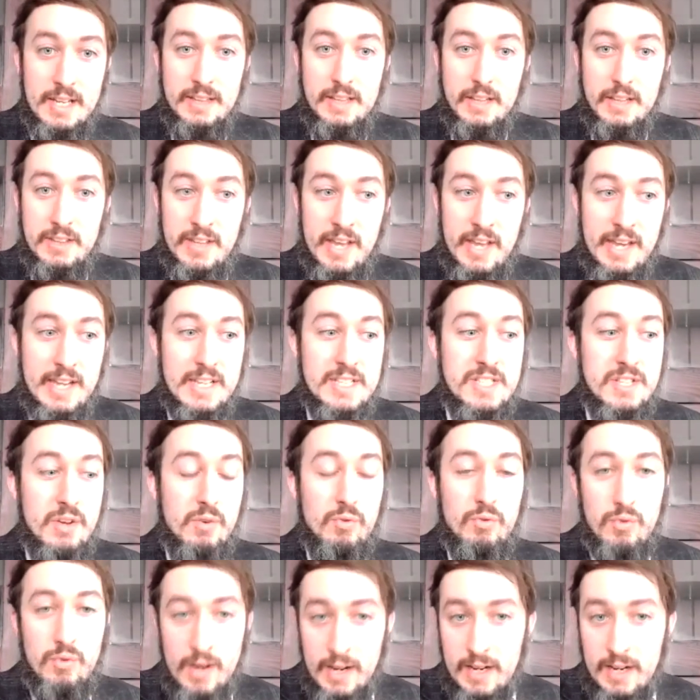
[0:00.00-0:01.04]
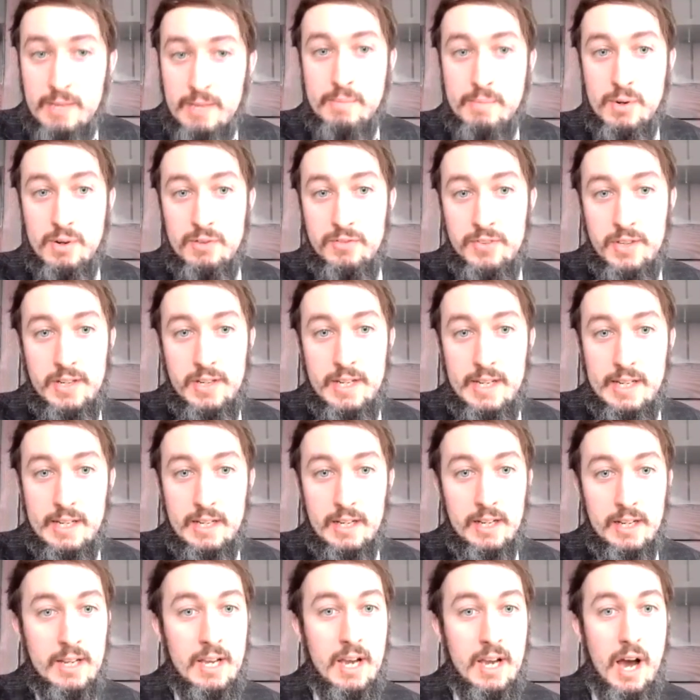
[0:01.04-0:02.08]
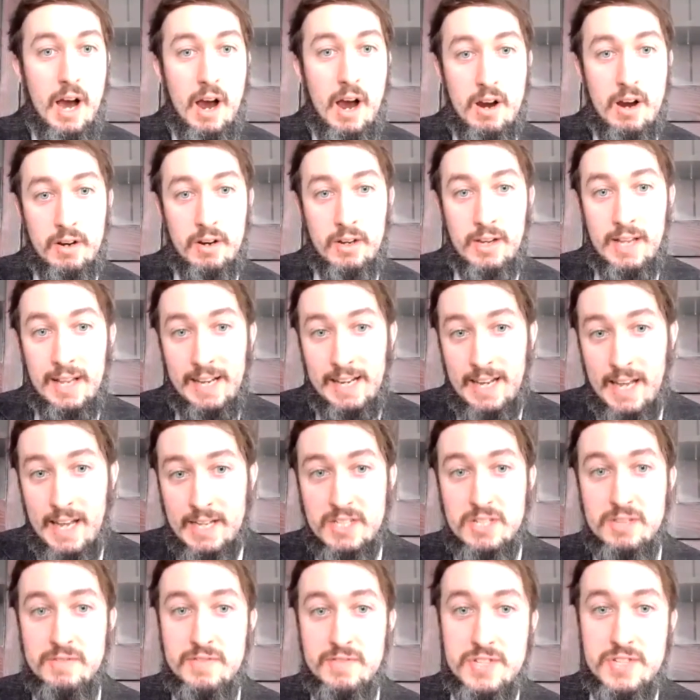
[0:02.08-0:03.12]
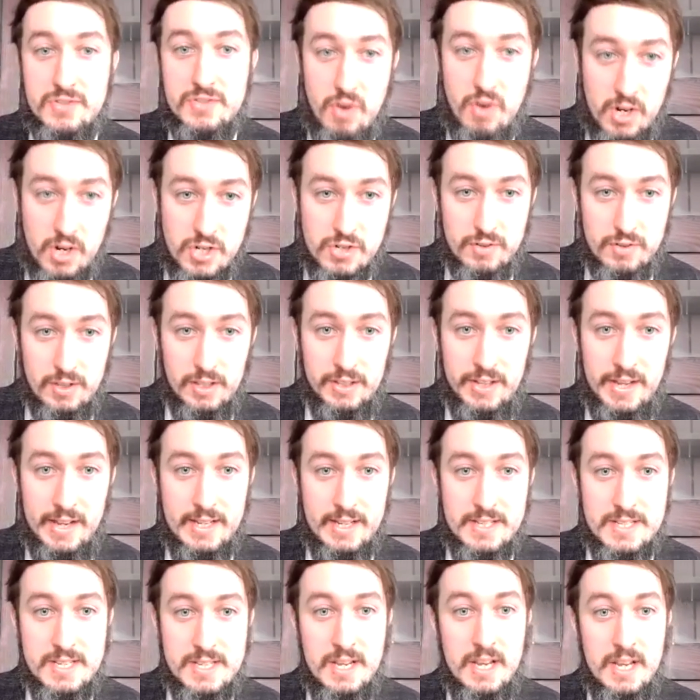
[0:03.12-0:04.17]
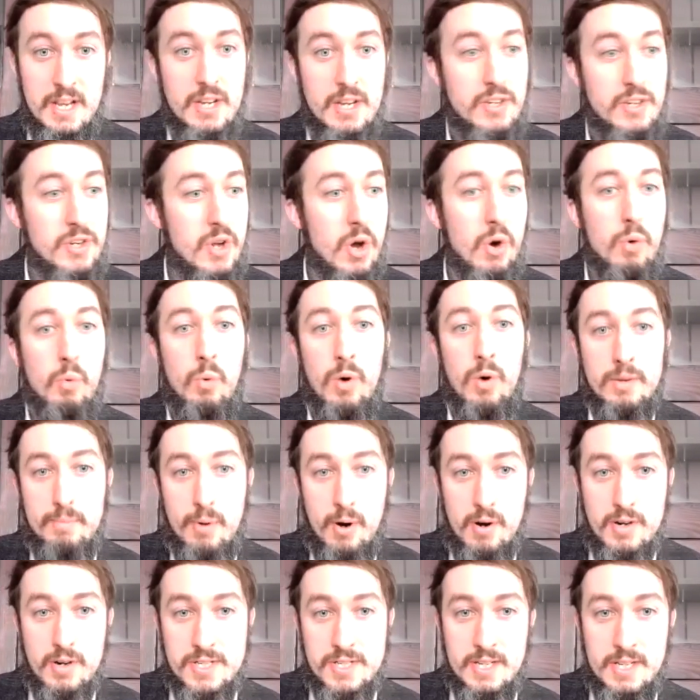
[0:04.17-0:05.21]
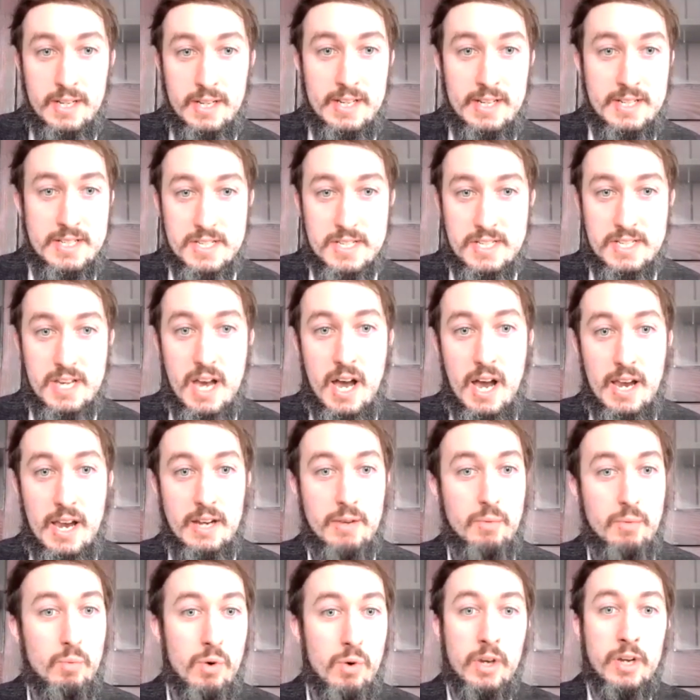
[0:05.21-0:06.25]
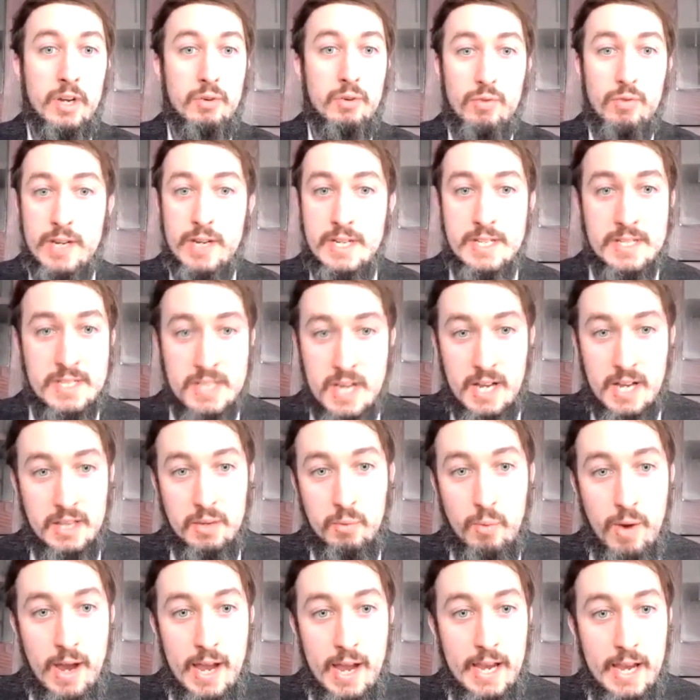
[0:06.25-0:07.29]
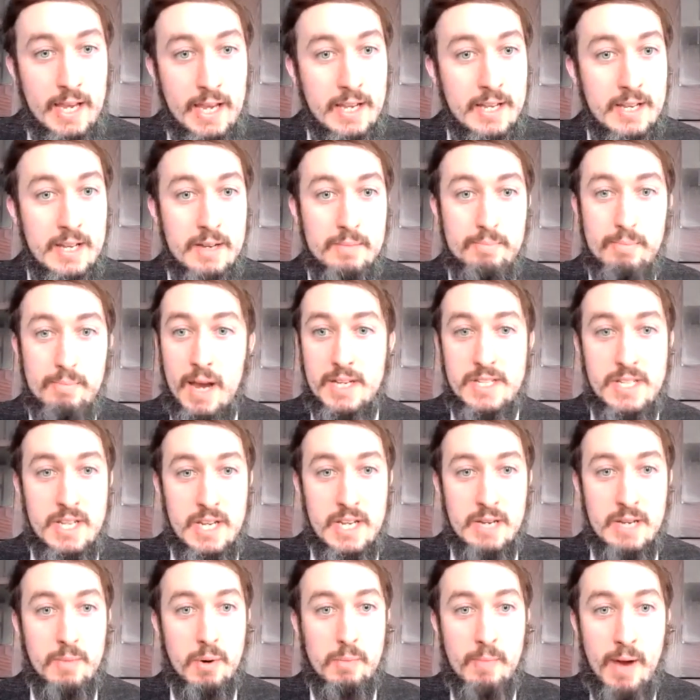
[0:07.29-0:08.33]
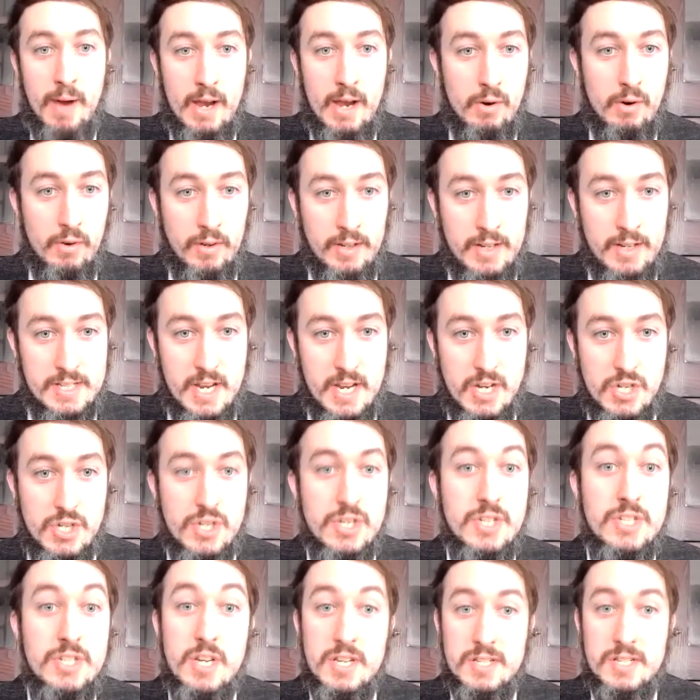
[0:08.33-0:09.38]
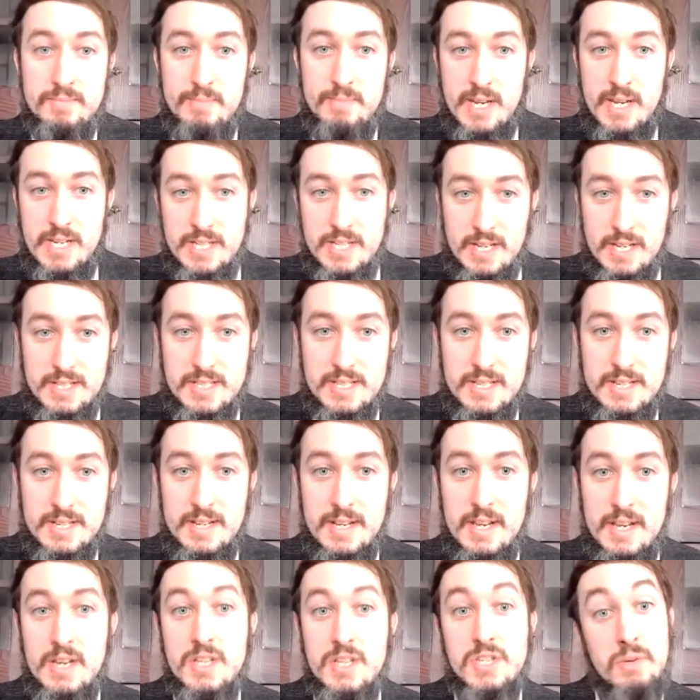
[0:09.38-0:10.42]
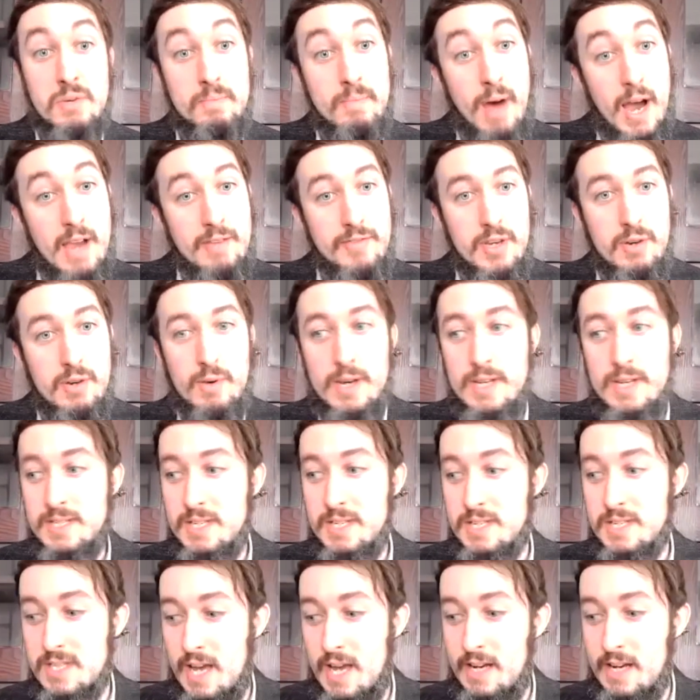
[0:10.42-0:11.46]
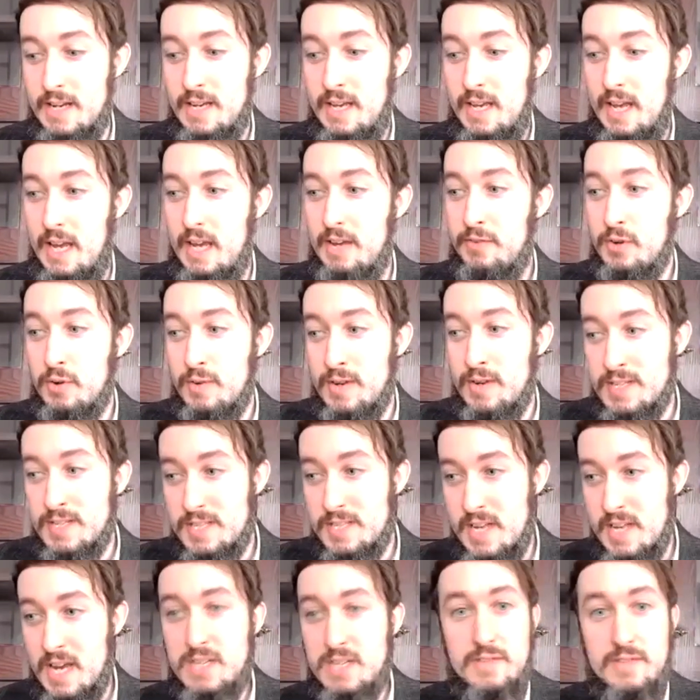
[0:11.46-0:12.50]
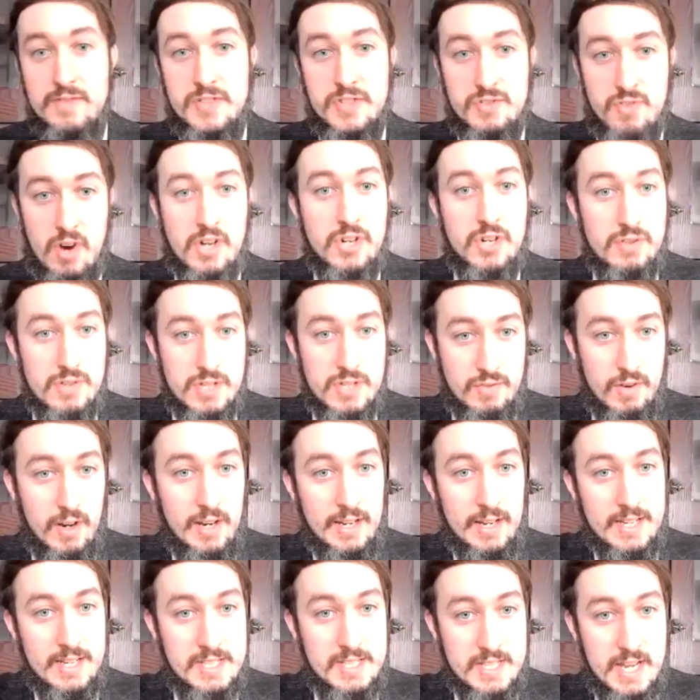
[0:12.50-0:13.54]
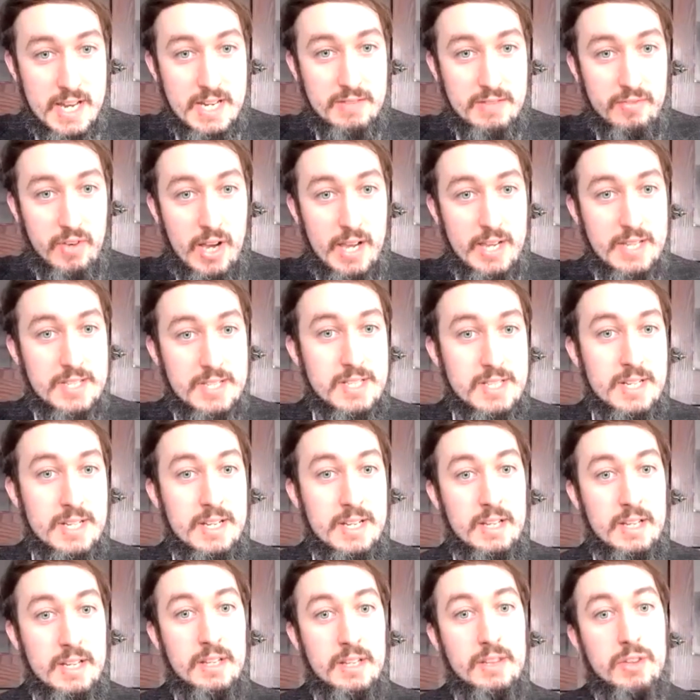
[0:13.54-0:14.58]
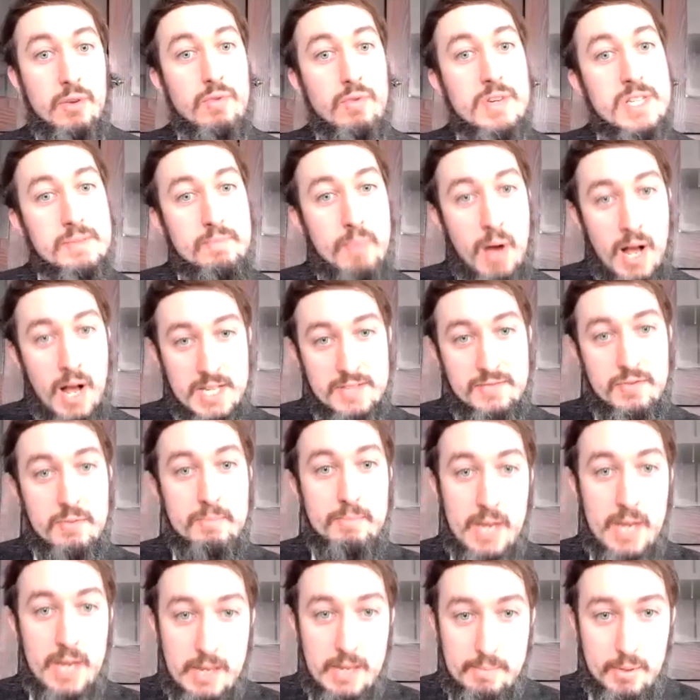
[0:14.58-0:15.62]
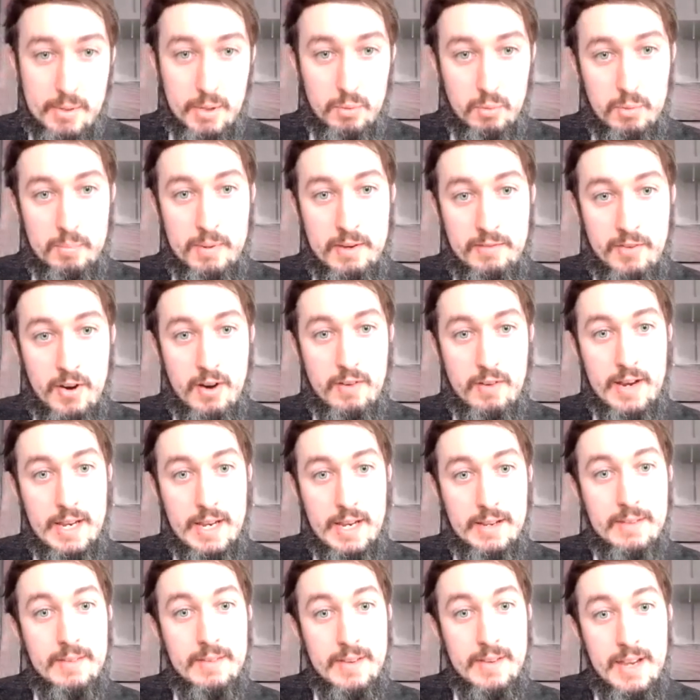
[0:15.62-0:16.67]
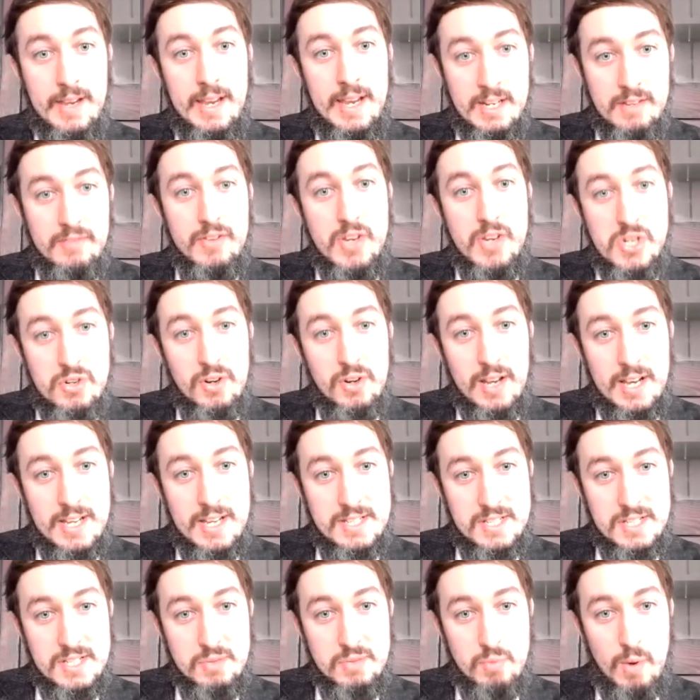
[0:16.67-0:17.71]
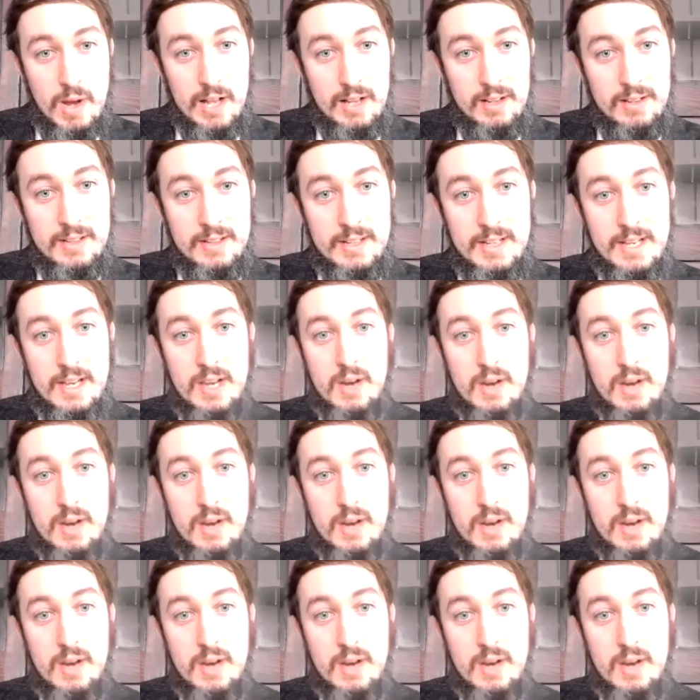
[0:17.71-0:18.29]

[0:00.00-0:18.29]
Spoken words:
The things that really move the needle are collective structural things. No one person can decide we're going to redesign the way my team or my organization does meetings. So my view is that if your incentive structure is really incentivized, the response from people will be very individualized as well.